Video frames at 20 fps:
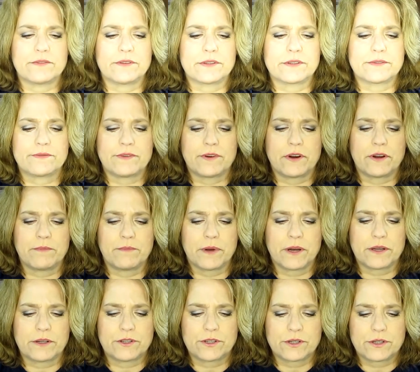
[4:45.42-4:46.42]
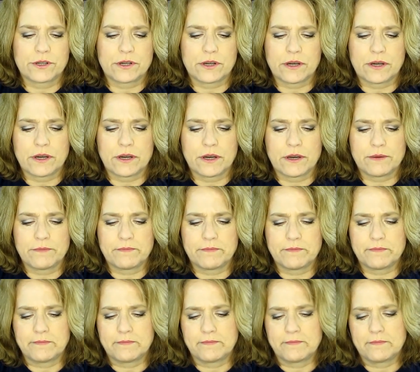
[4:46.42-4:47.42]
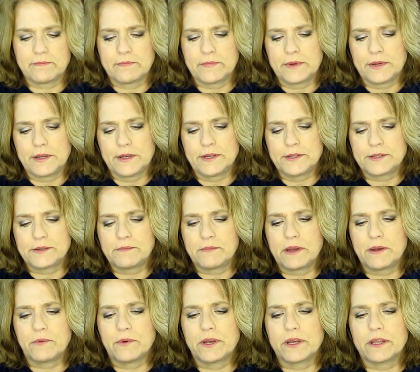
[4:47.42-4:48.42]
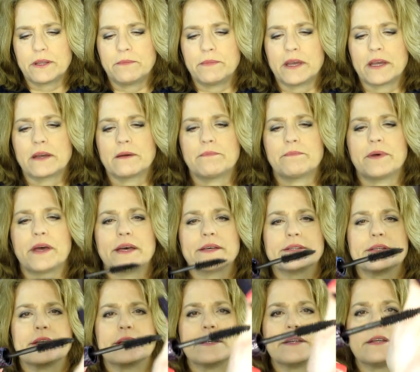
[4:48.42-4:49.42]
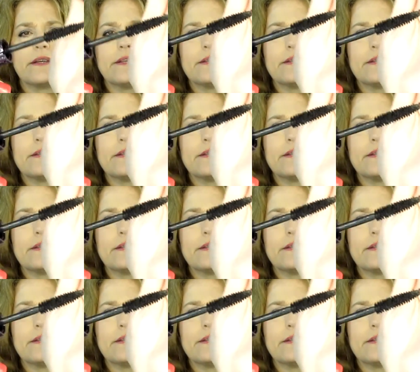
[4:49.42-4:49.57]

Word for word: for this very much. Um, it is in my weekly makeup basket. It